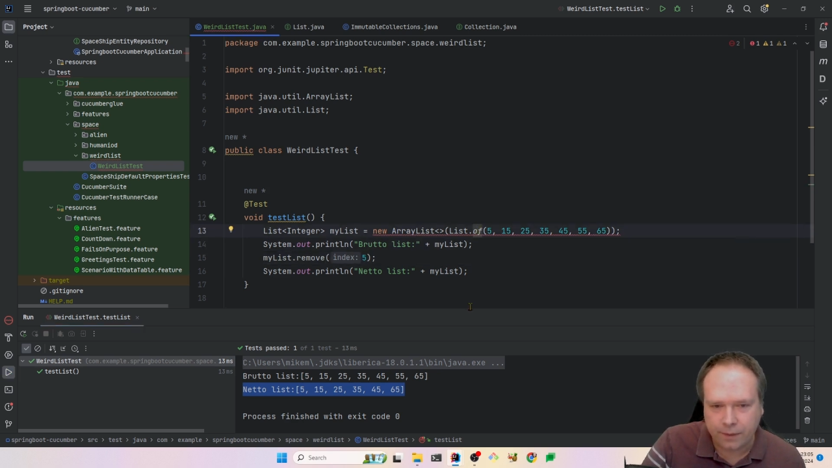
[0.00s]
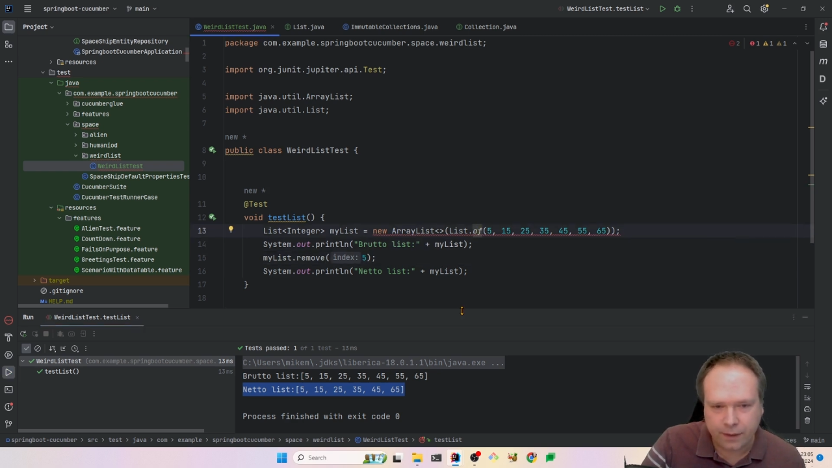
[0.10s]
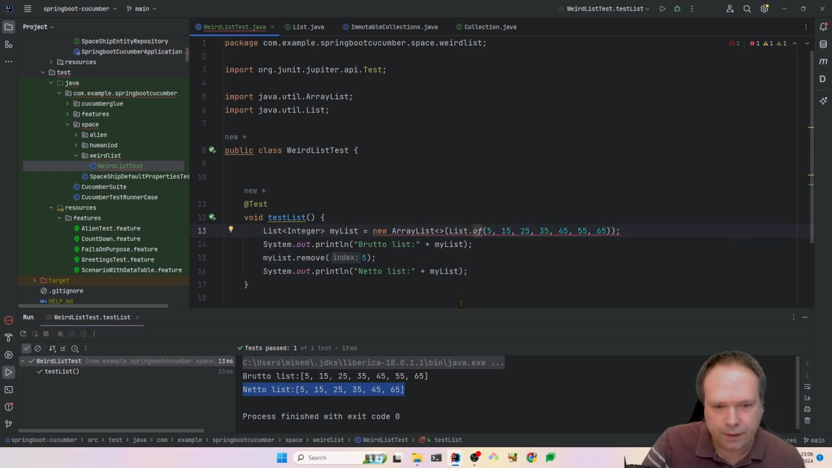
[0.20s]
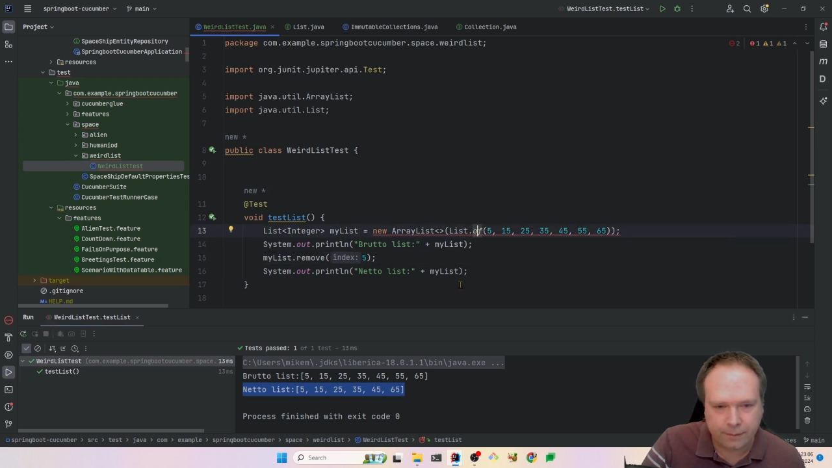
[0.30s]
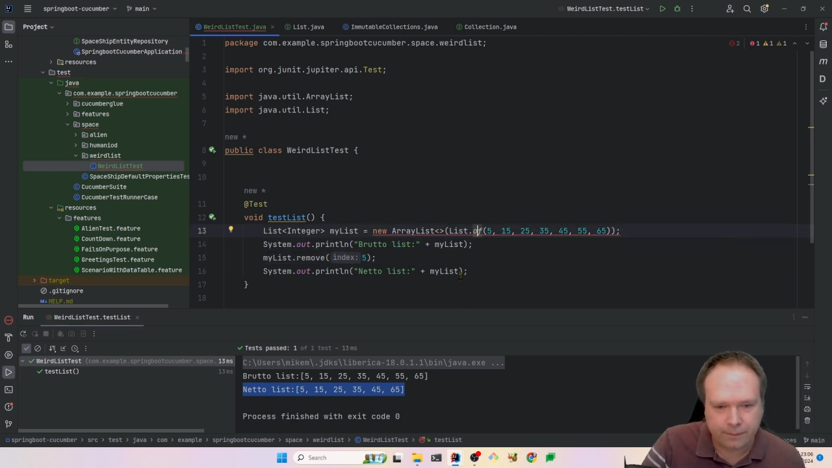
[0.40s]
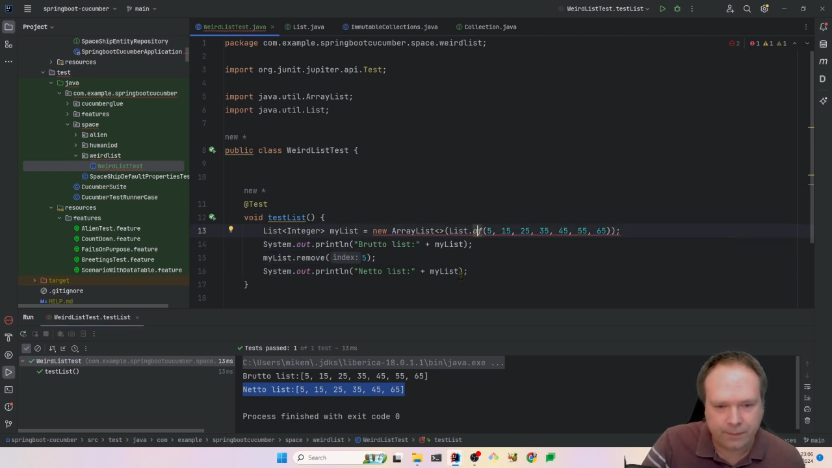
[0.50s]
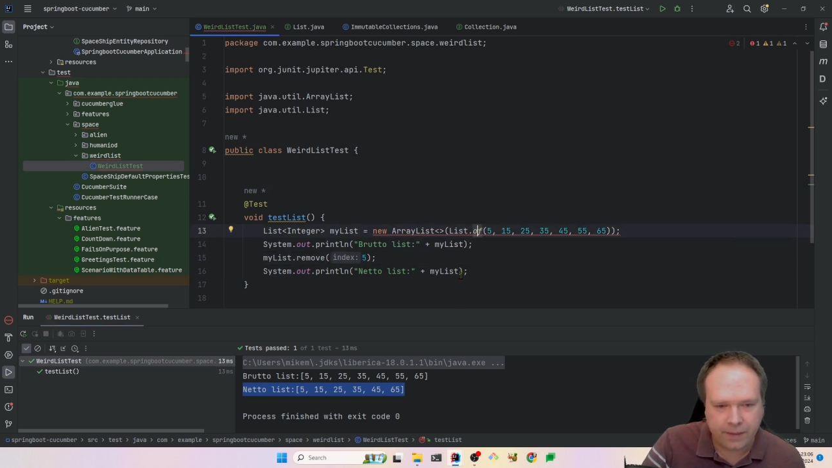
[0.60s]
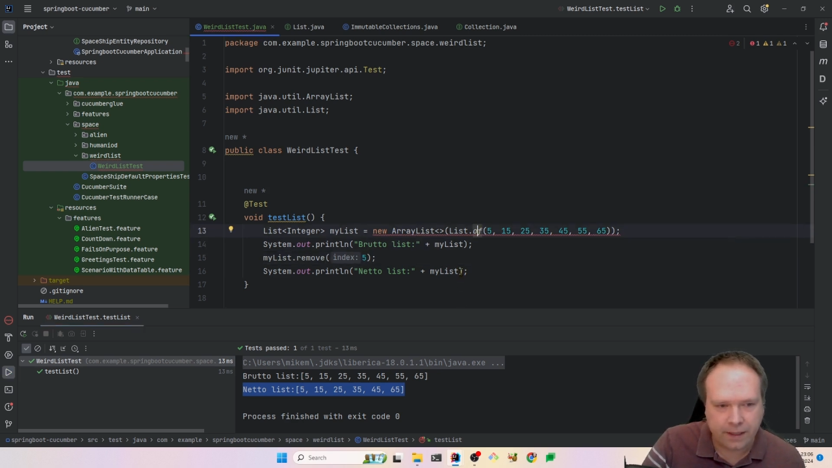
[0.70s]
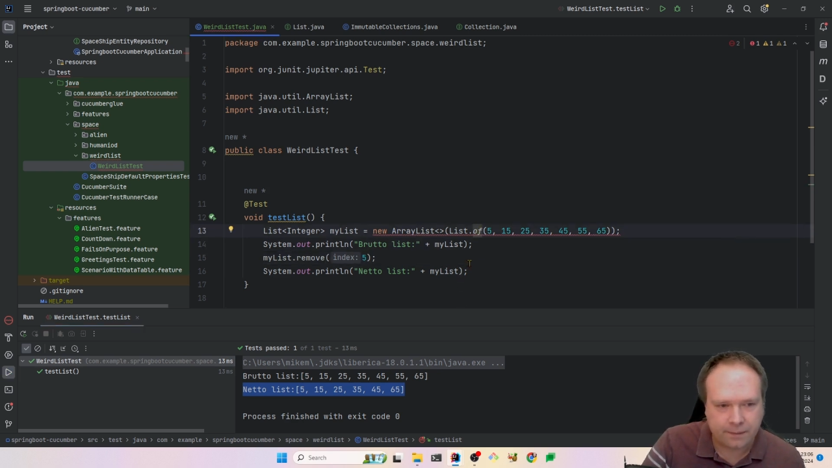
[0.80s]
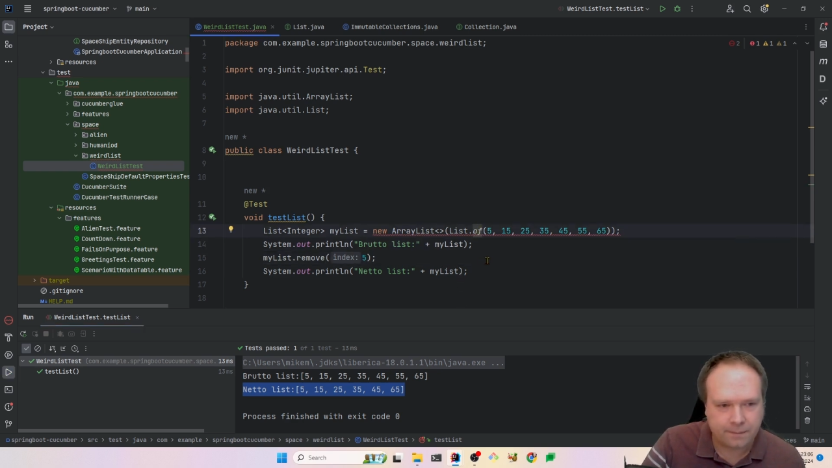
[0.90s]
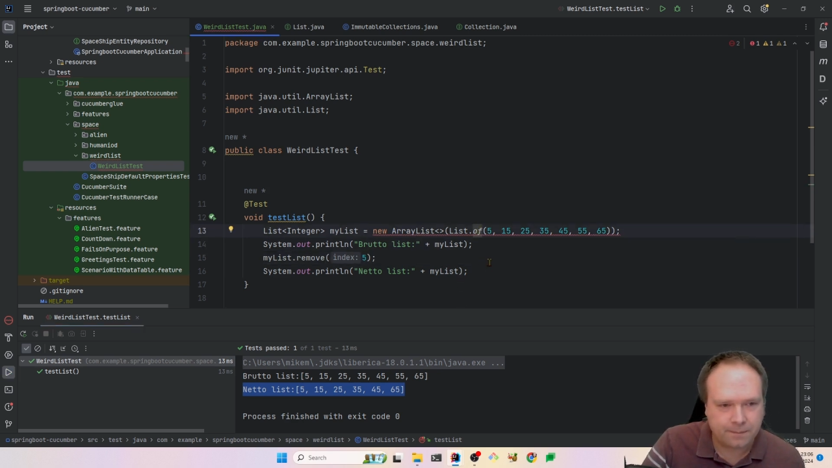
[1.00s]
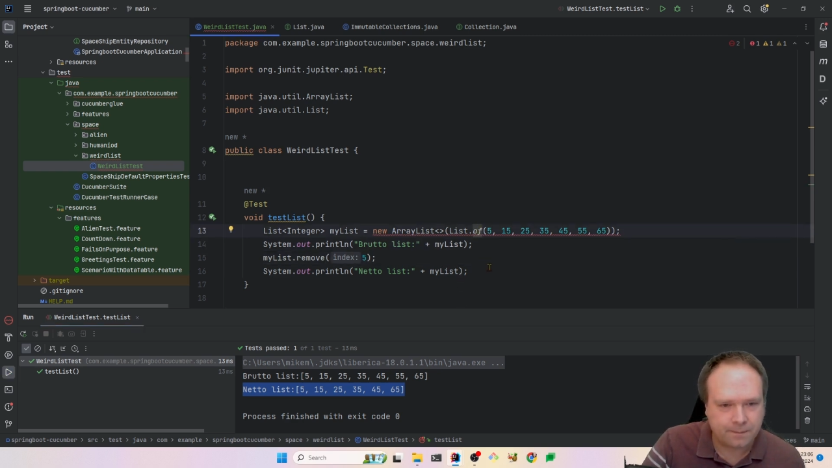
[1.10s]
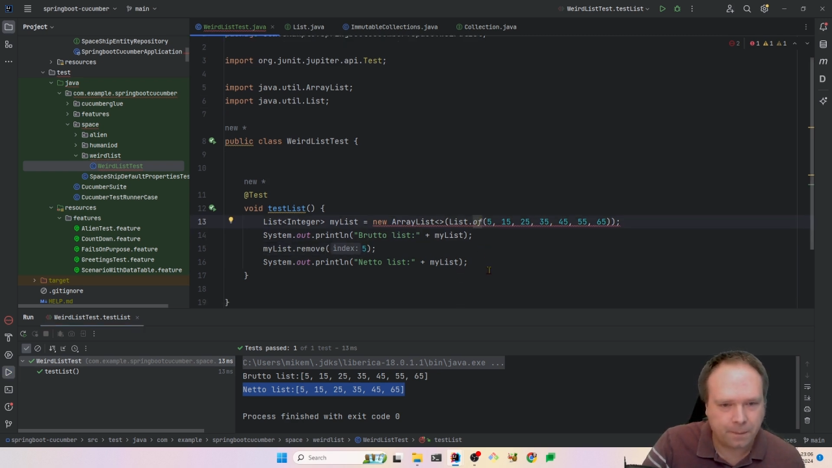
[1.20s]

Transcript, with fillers: Um, then